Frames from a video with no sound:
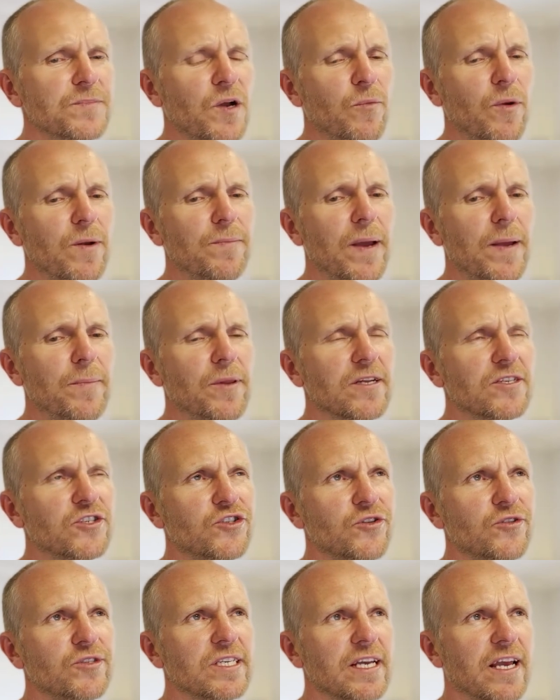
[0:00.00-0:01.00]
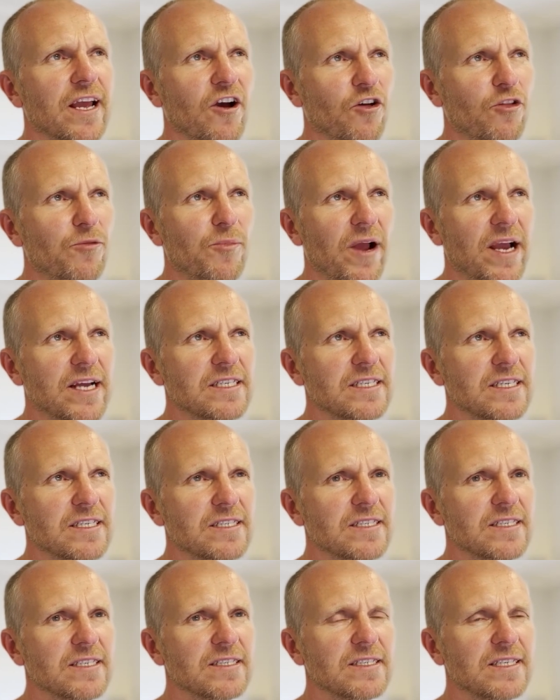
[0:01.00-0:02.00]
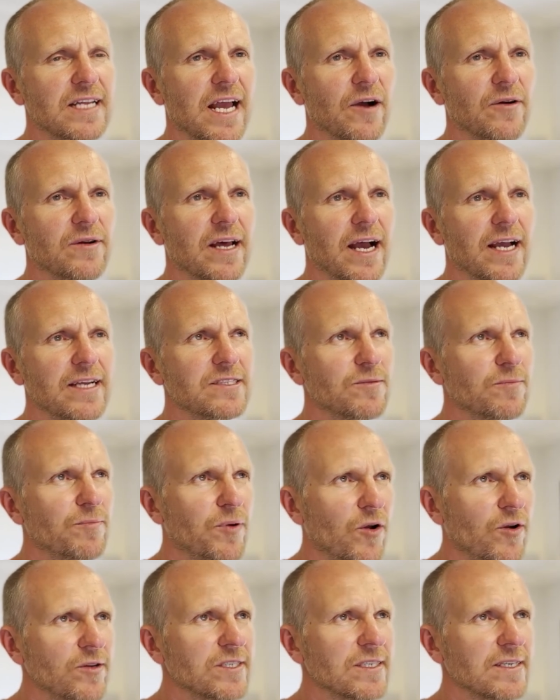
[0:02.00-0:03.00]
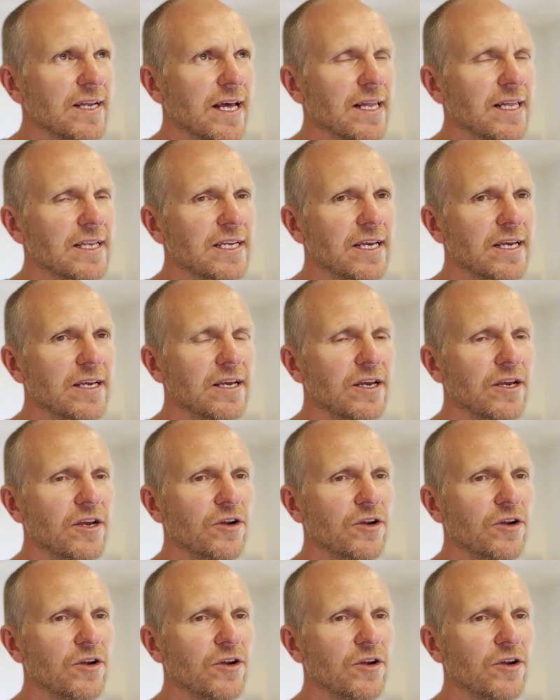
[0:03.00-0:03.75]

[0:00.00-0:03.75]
When people are choosing health practitioners nowadays, personality,